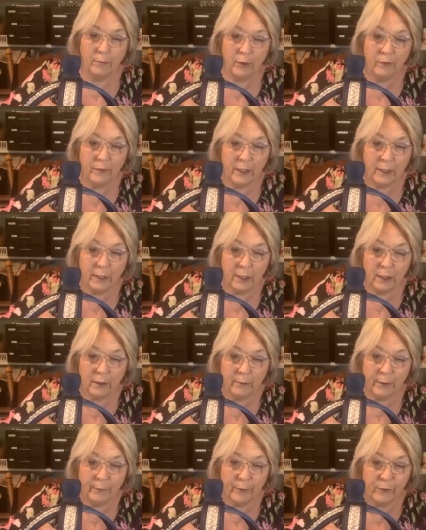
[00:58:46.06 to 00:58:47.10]
Not move it.
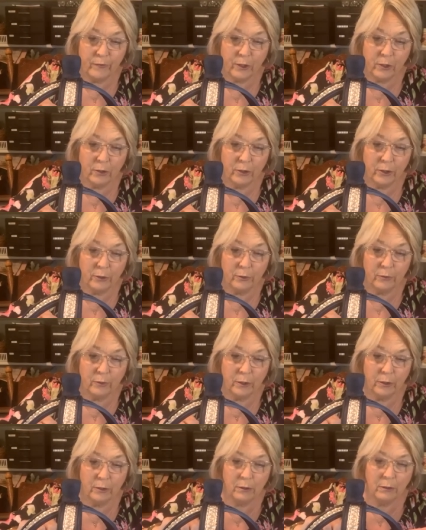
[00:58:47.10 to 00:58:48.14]
Let me move the
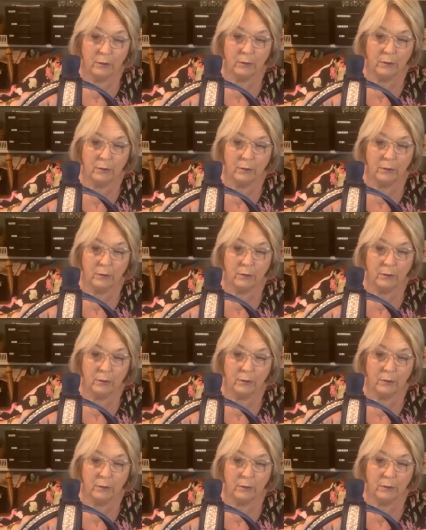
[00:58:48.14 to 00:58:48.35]
glue.